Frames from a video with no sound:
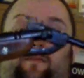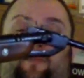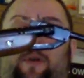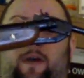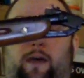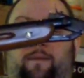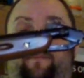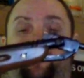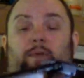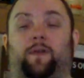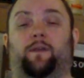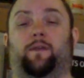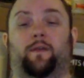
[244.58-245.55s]
But,
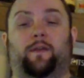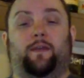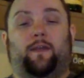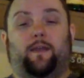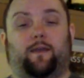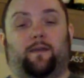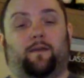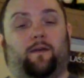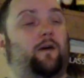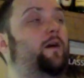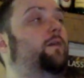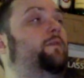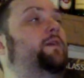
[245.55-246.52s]

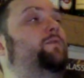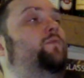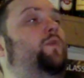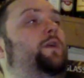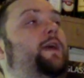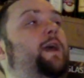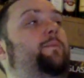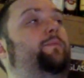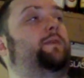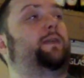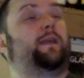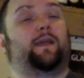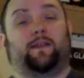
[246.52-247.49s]
I reckon what had
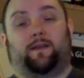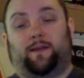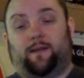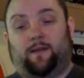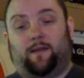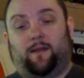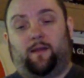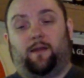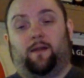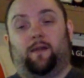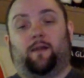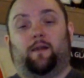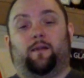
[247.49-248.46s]
happened is,
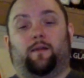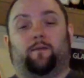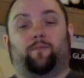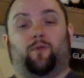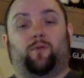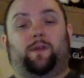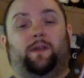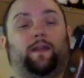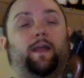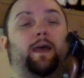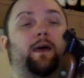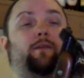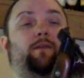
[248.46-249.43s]
I pulled it
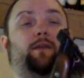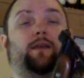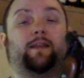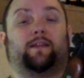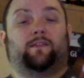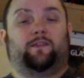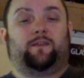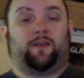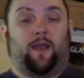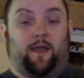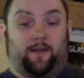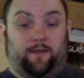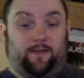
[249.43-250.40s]
down and it
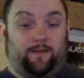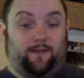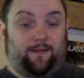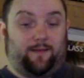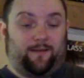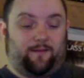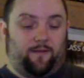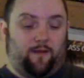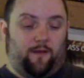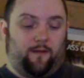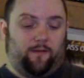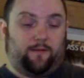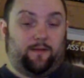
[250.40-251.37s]
just
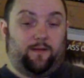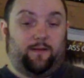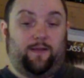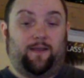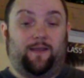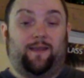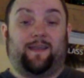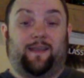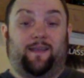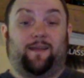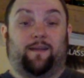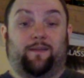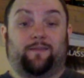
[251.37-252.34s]
cocked, it
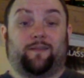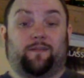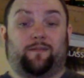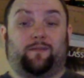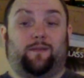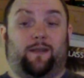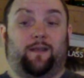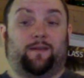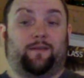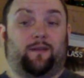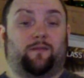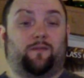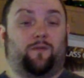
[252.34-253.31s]
had
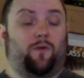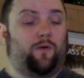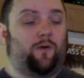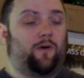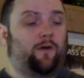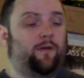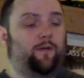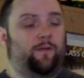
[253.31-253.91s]
just caught.